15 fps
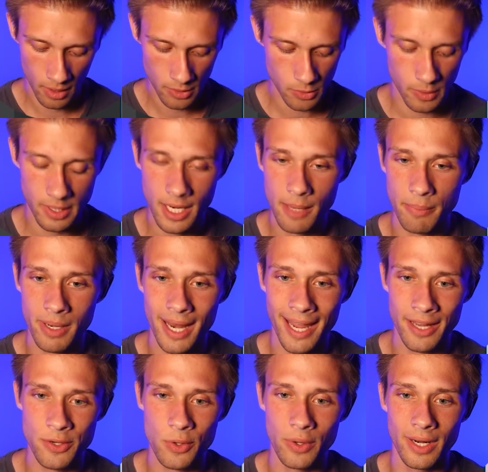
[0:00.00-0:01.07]
So we're gonna type in
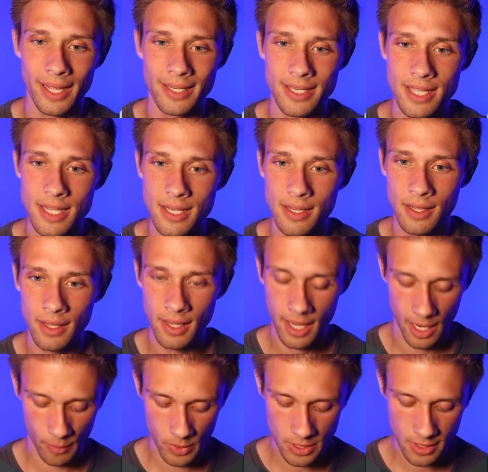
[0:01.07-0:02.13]
Android ID,
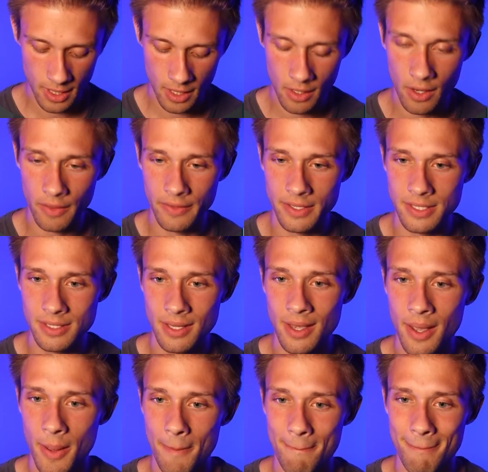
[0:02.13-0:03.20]
and we're just gonna call this
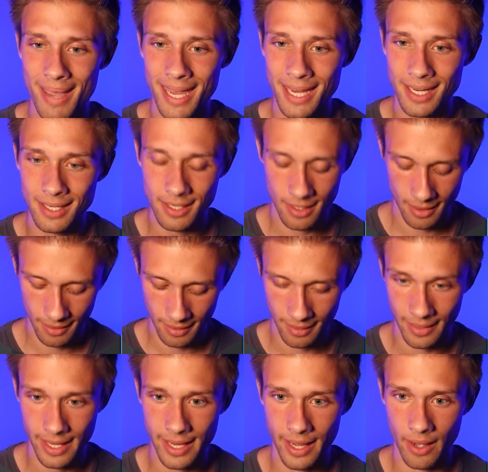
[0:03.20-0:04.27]
main
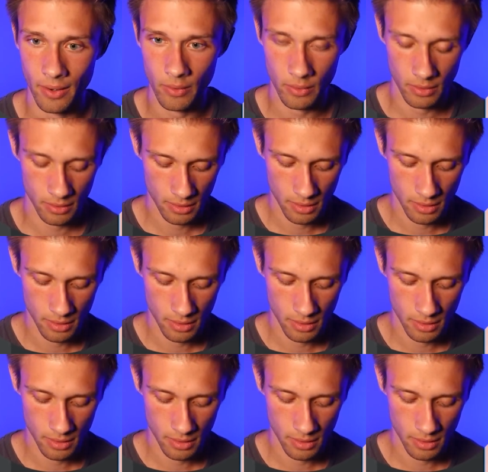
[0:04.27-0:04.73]
layout.